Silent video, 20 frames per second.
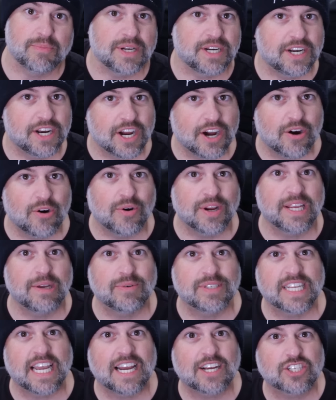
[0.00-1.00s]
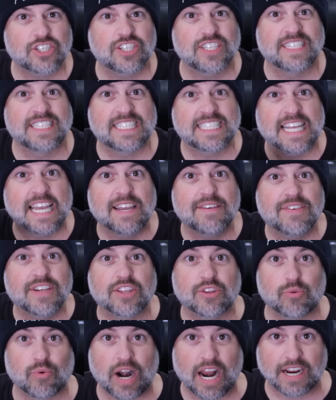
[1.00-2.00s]
But no, he was actually saving
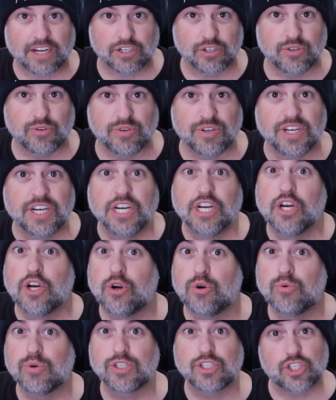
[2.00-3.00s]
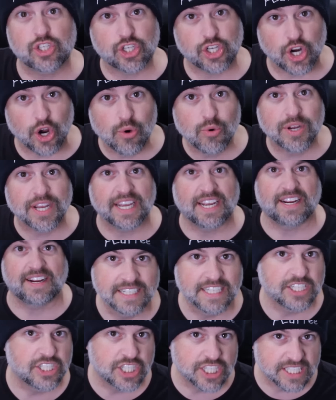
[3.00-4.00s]
the raccoon who was choking.
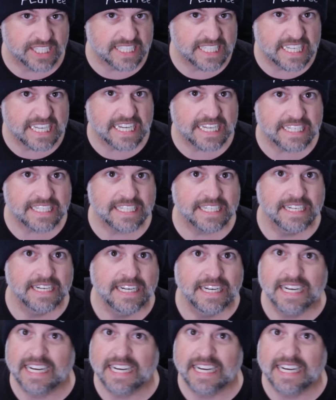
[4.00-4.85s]
Did you see it?